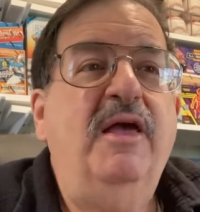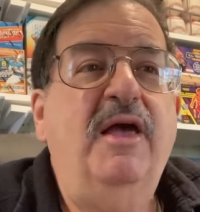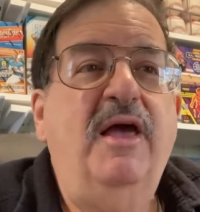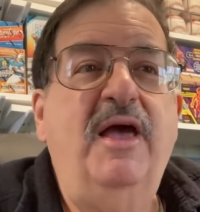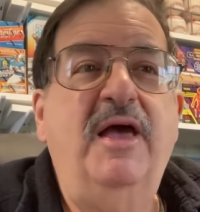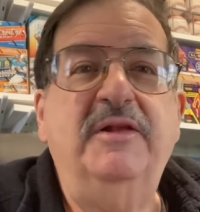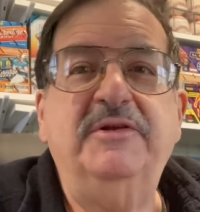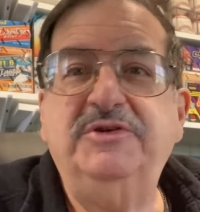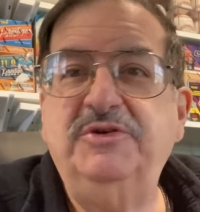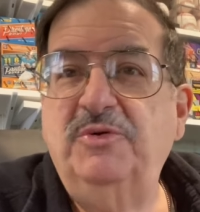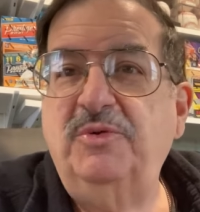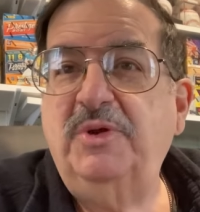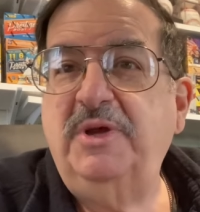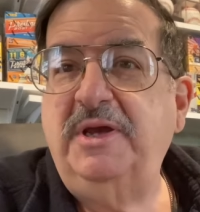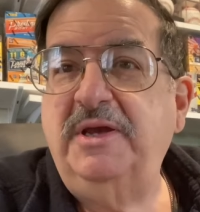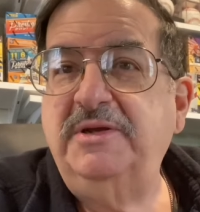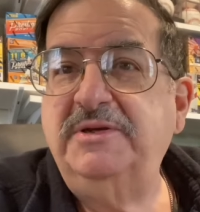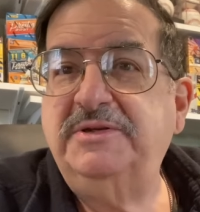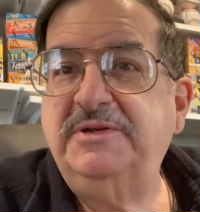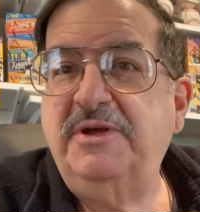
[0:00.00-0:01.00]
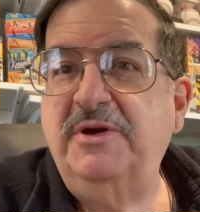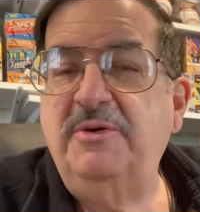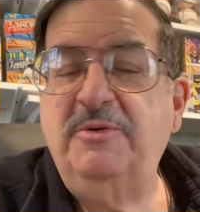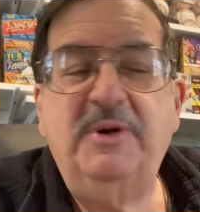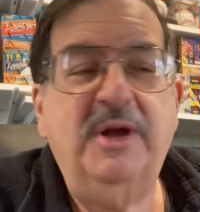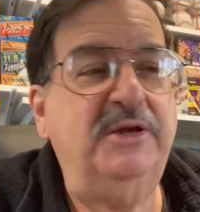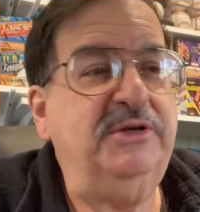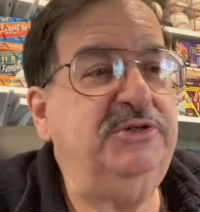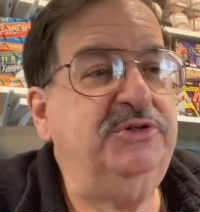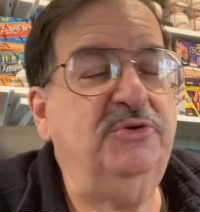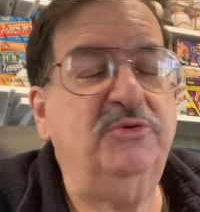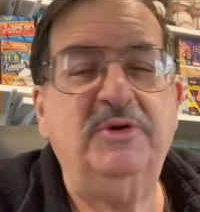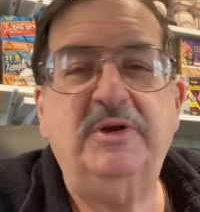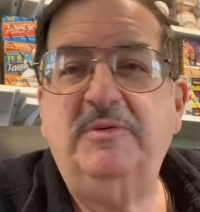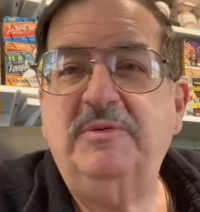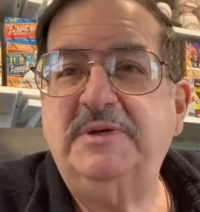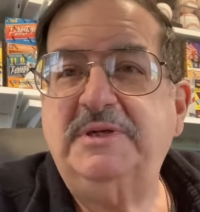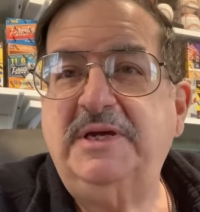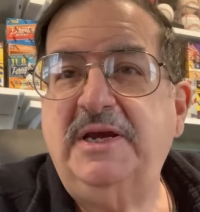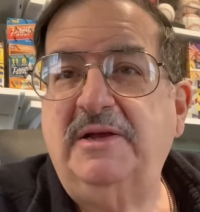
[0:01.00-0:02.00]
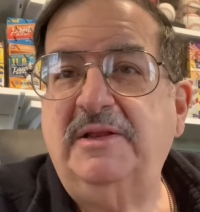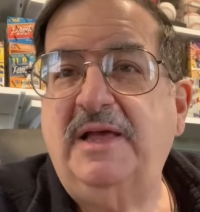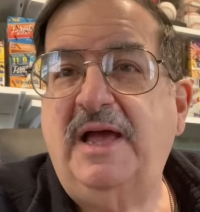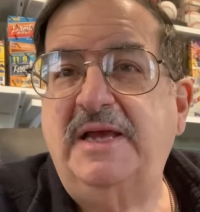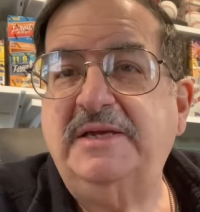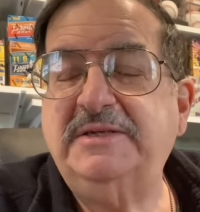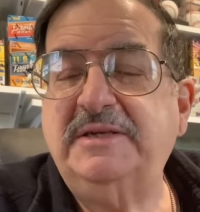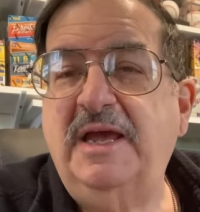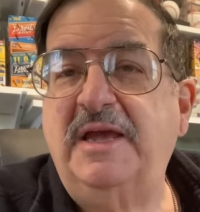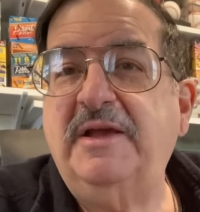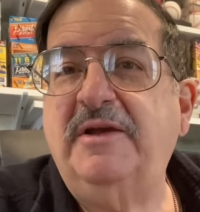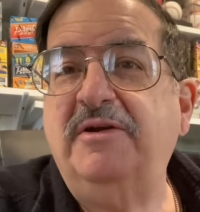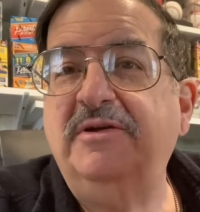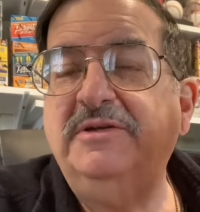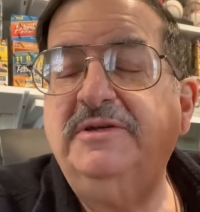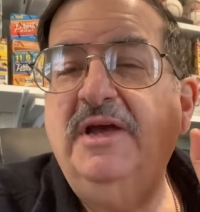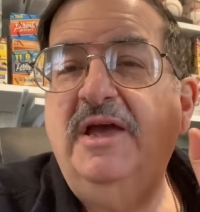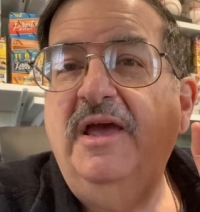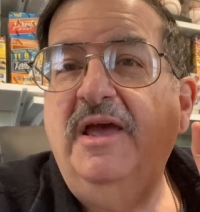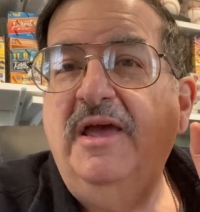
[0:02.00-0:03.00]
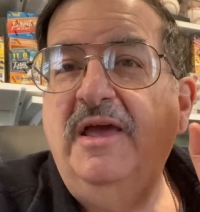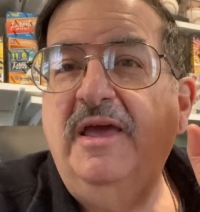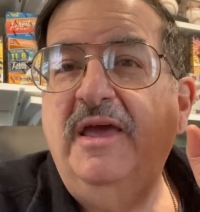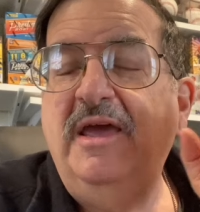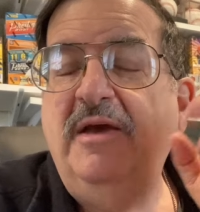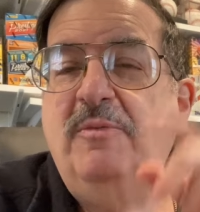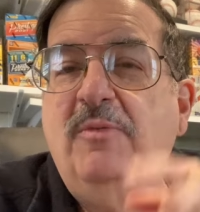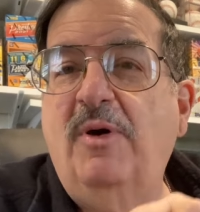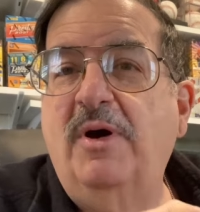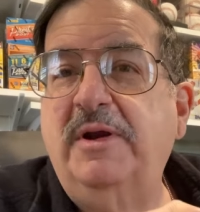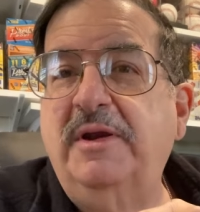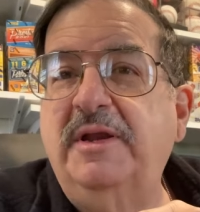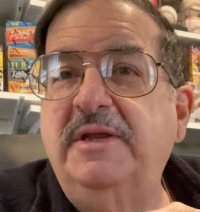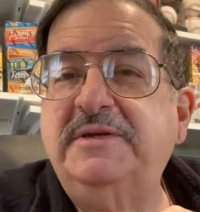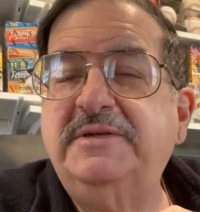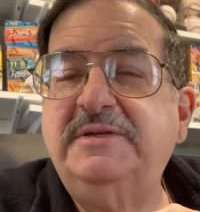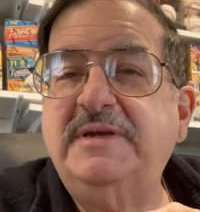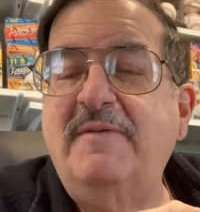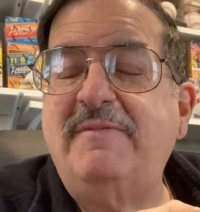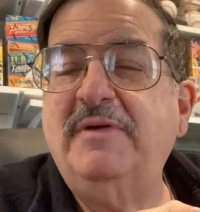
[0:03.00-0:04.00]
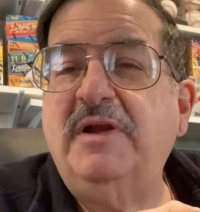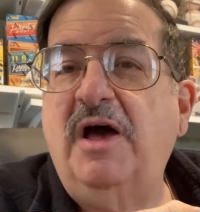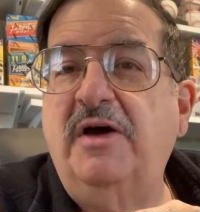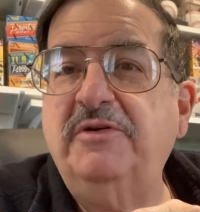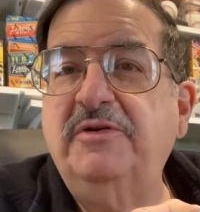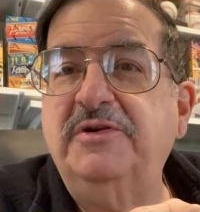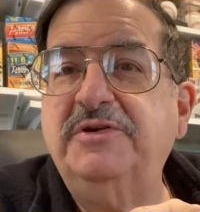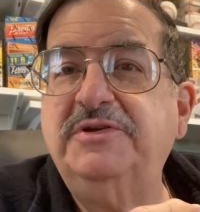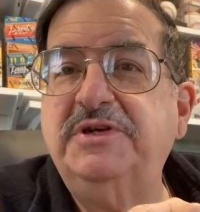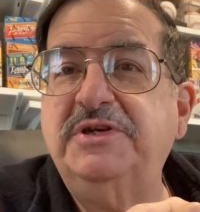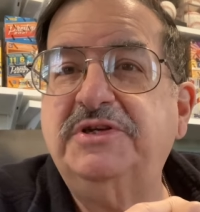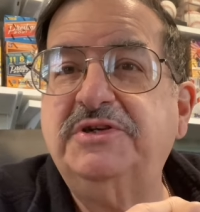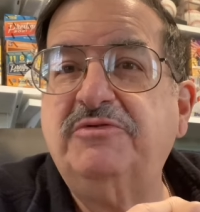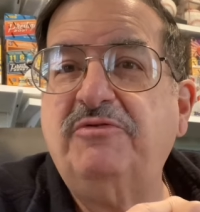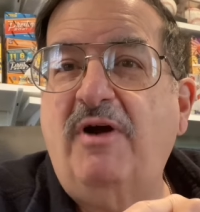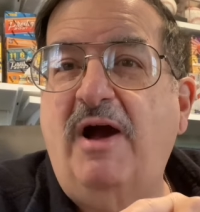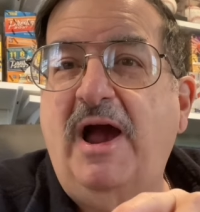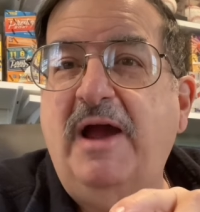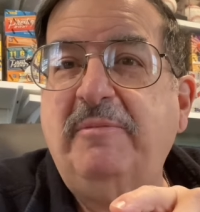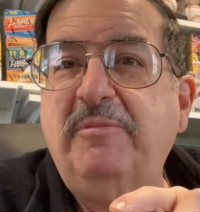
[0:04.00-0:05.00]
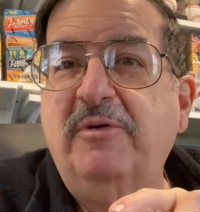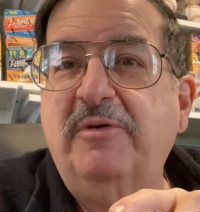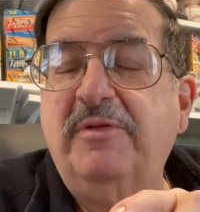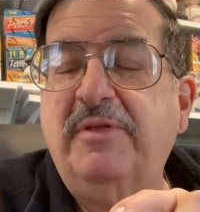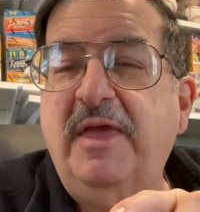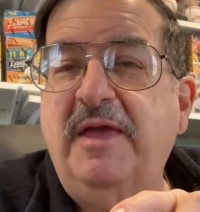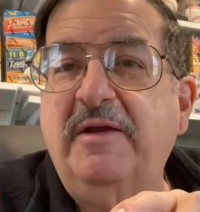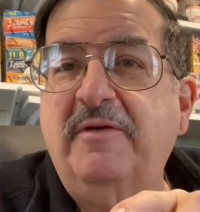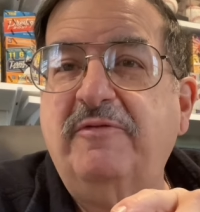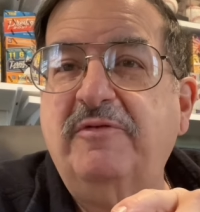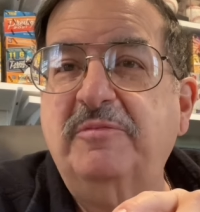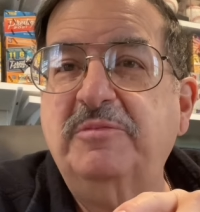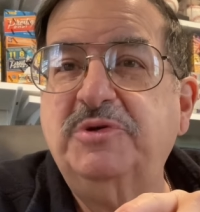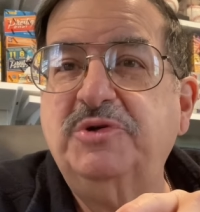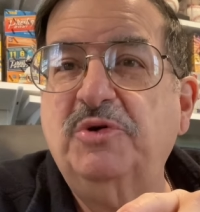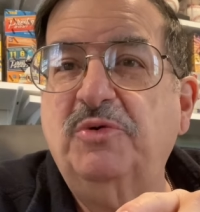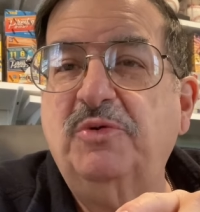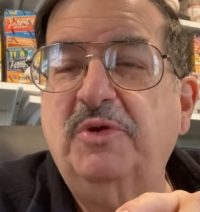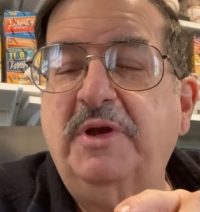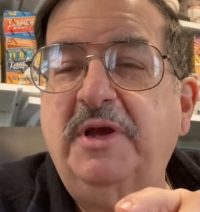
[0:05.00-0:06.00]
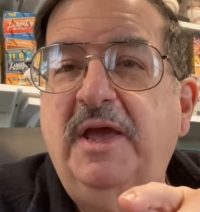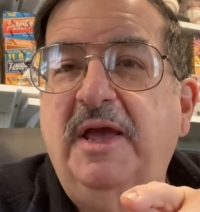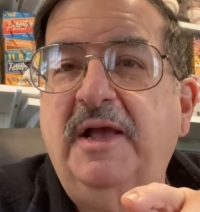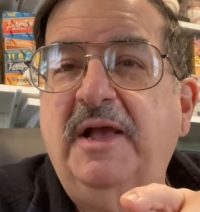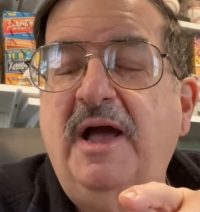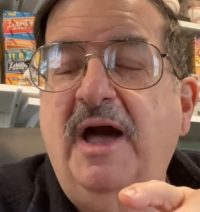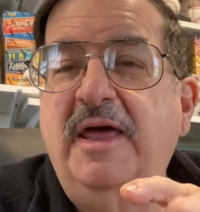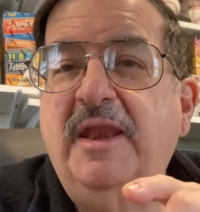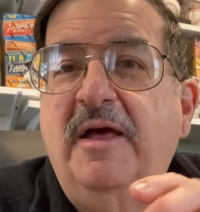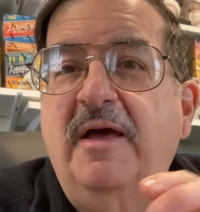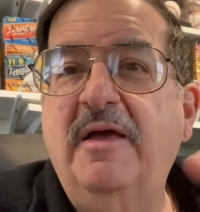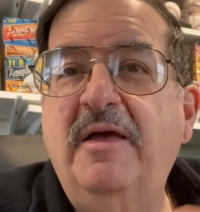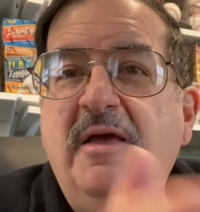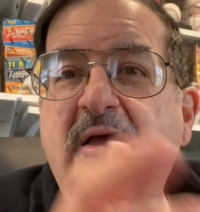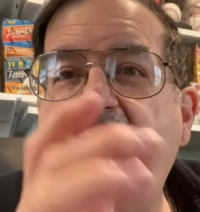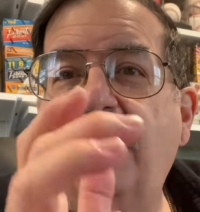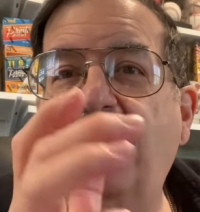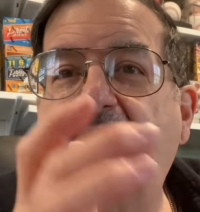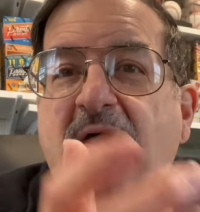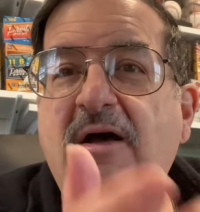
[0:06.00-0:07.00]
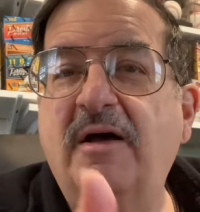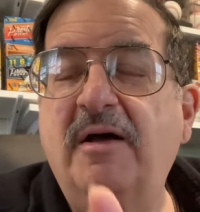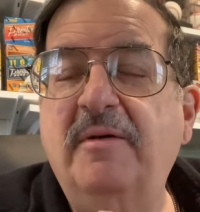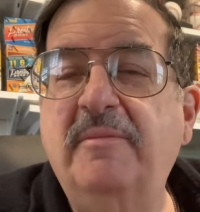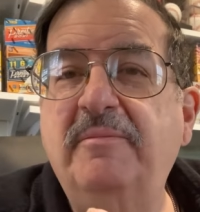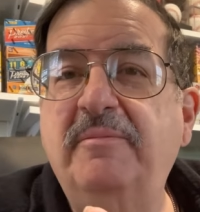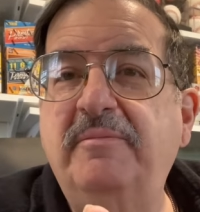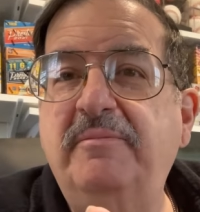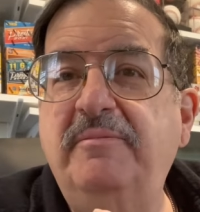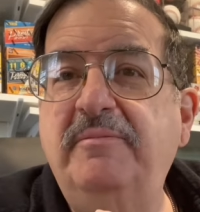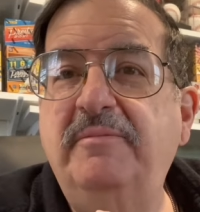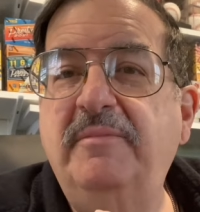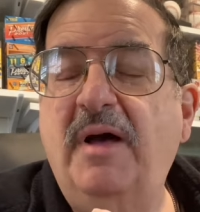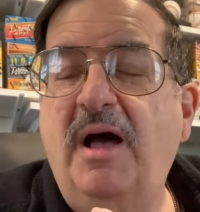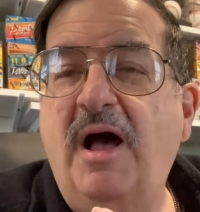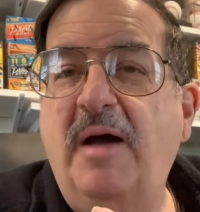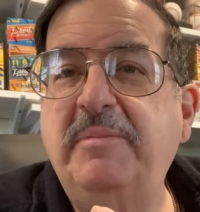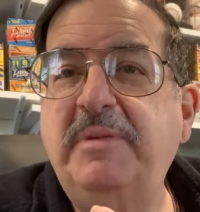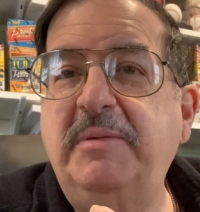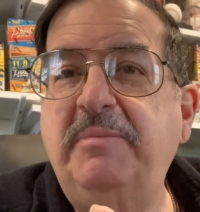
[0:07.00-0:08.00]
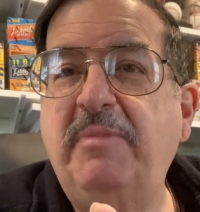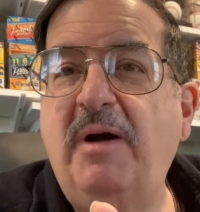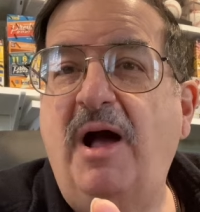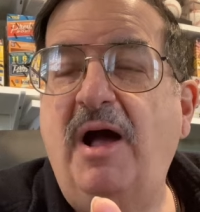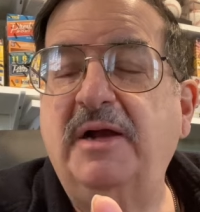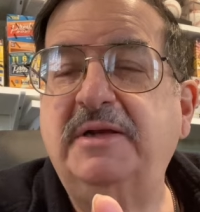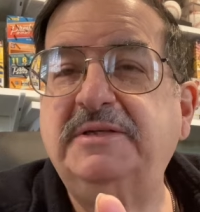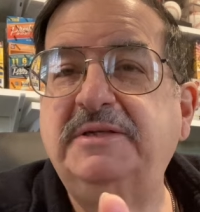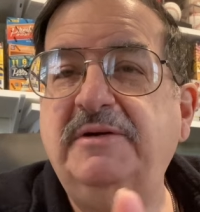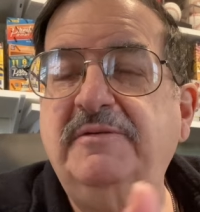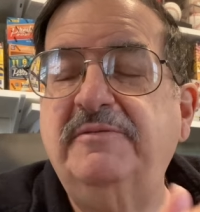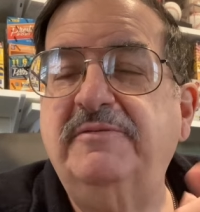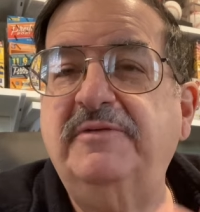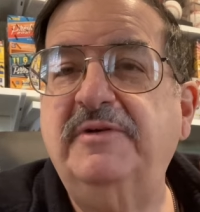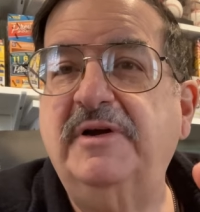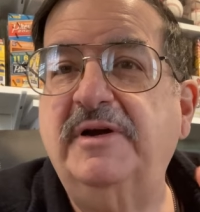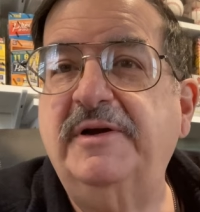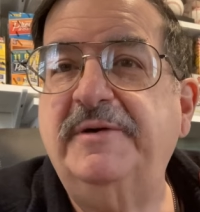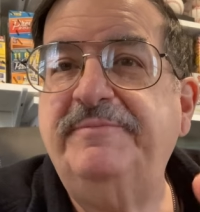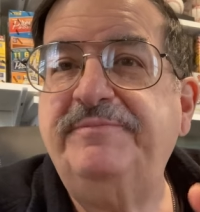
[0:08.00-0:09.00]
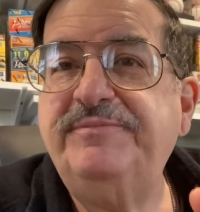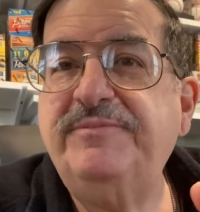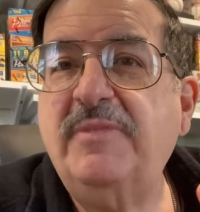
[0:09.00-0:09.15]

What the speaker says: And Julie is too. And Julie was here last night because he won the 700 subscriber thing from Julie and got a hobby box of, I